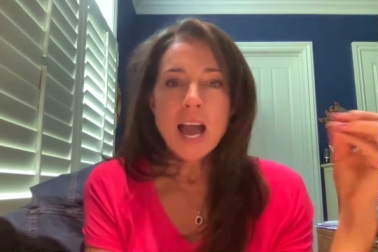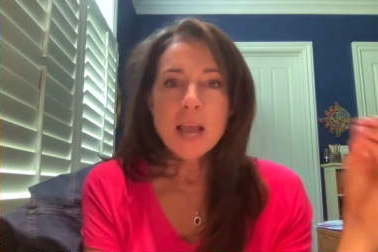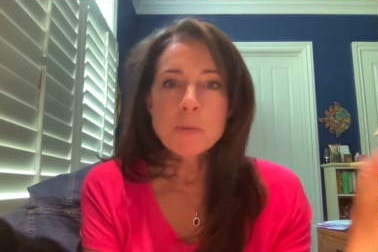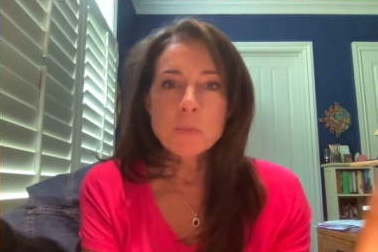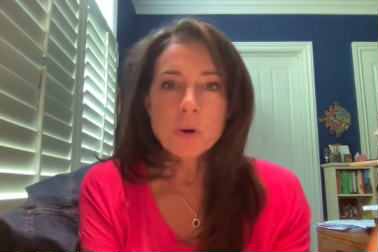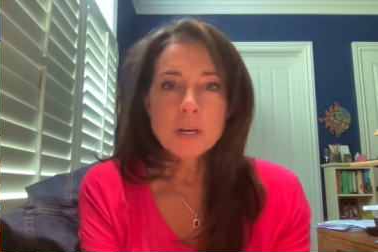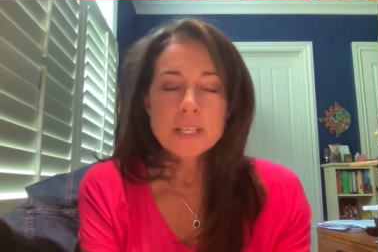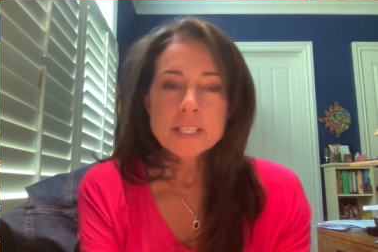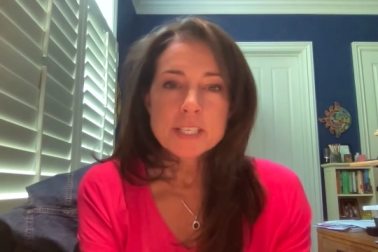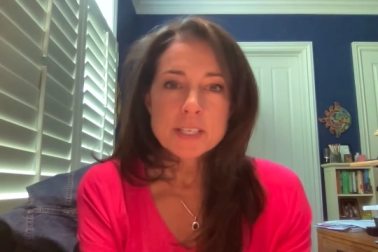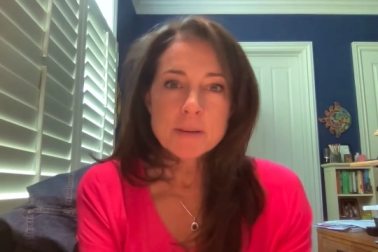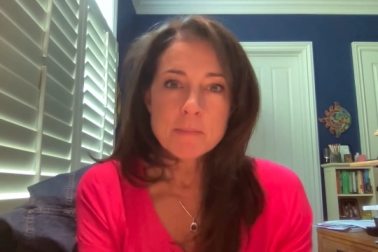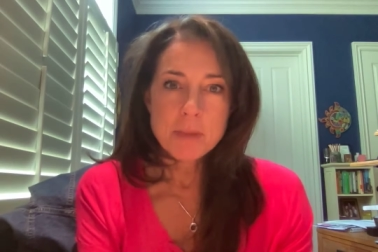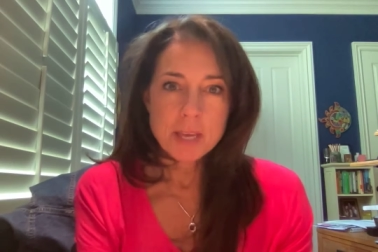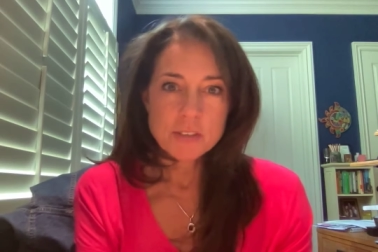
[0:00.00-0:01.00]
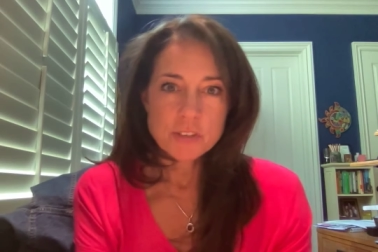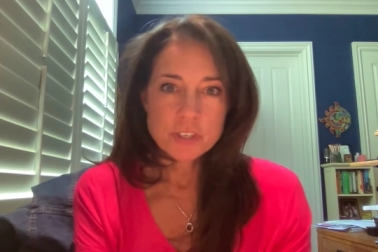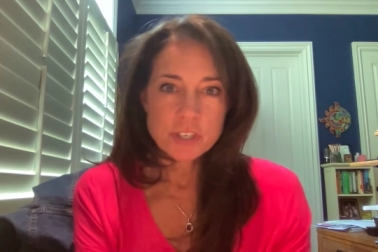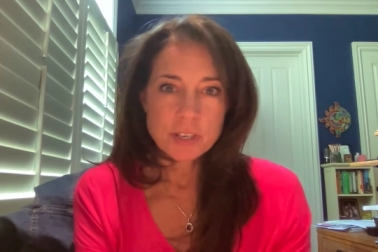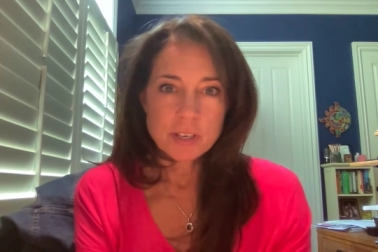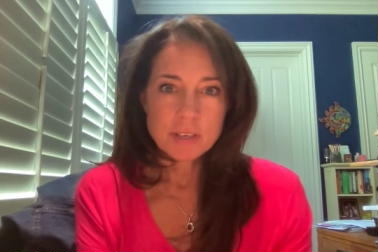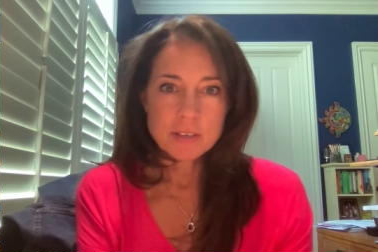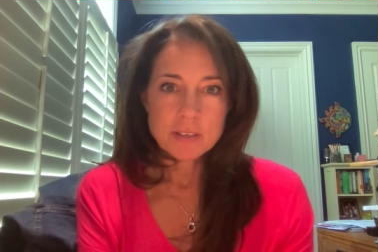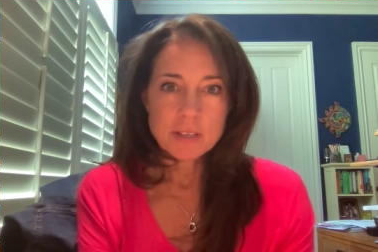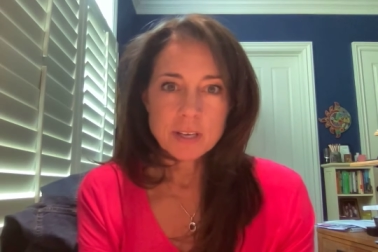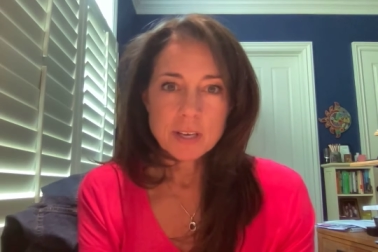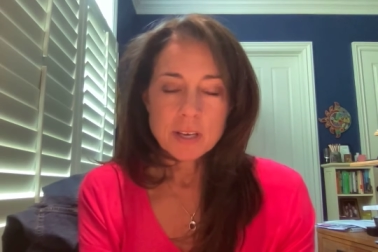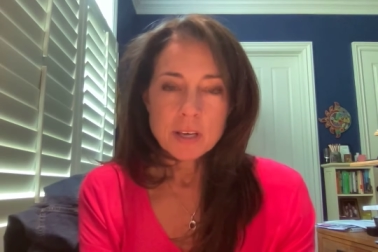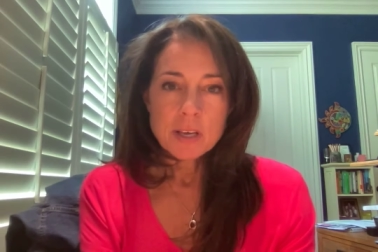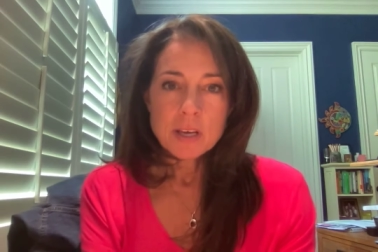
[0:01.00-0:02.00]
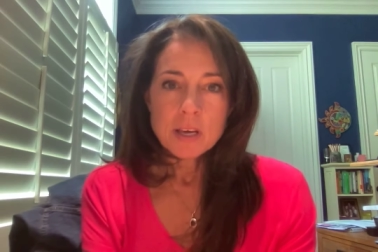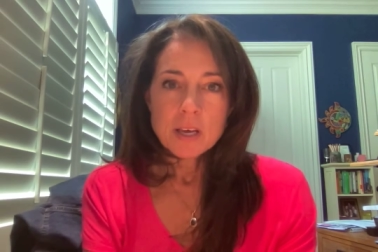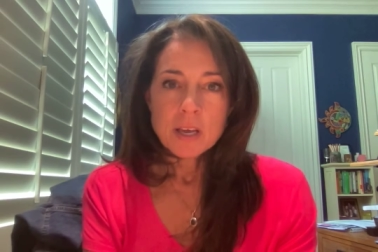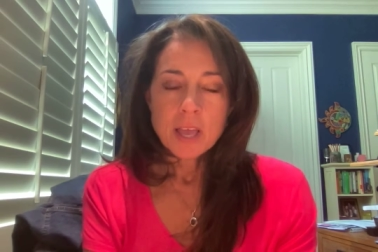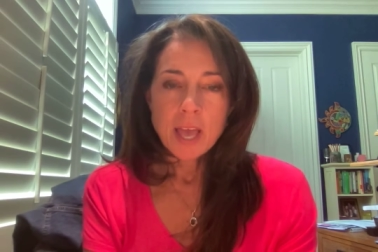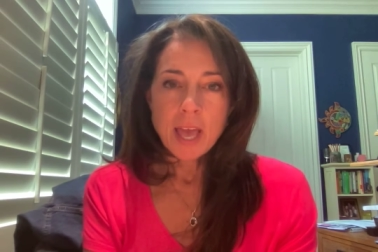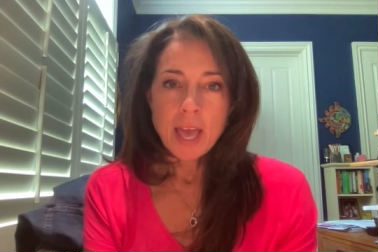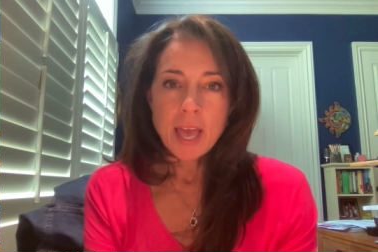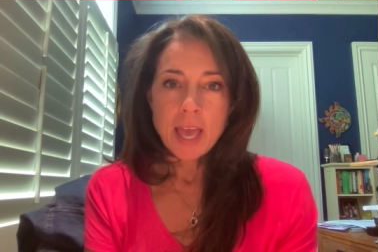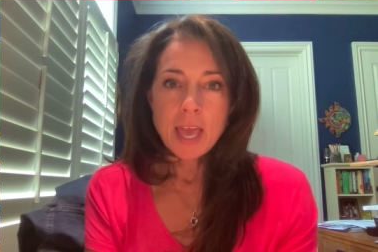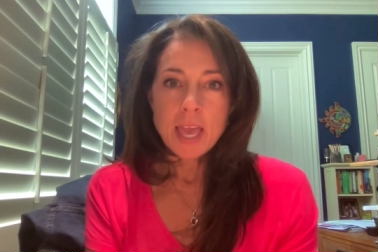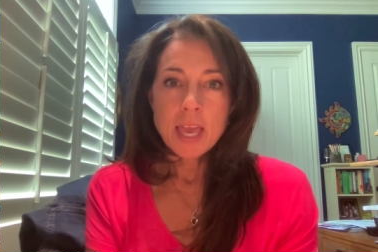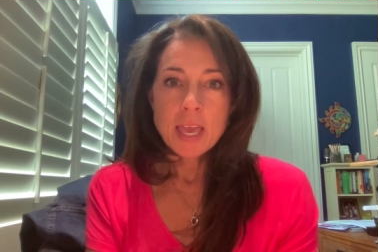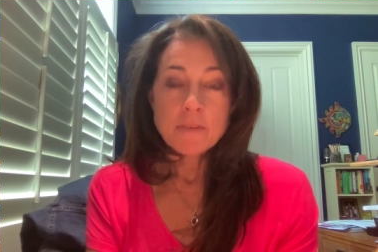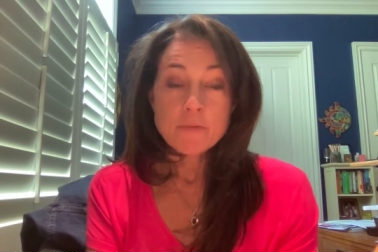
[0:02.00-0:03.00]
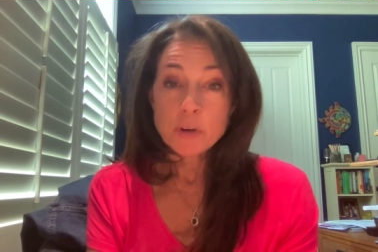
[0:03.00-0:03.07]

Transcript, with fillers: I wanted to mention a